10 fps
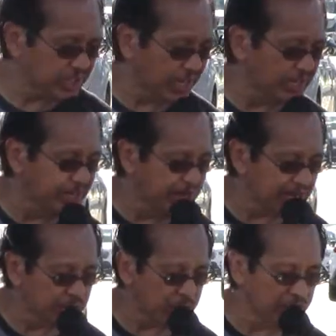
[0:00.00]
Okay, the
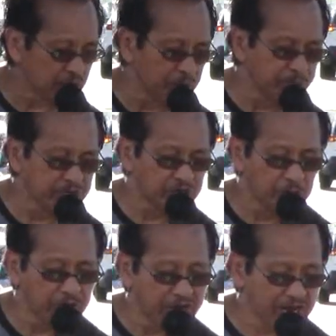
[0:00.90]
next one, you have been
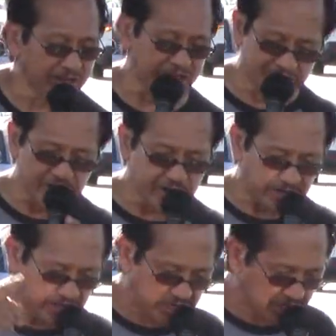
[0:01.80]
created. Okay, there,
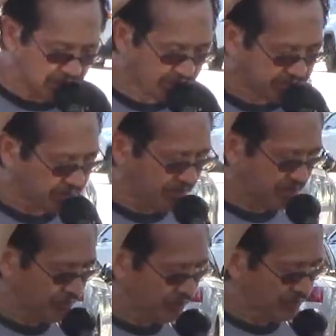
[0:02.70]
this,
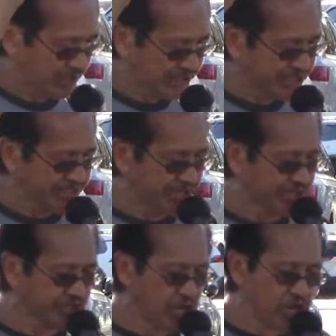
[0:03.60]
listen to this.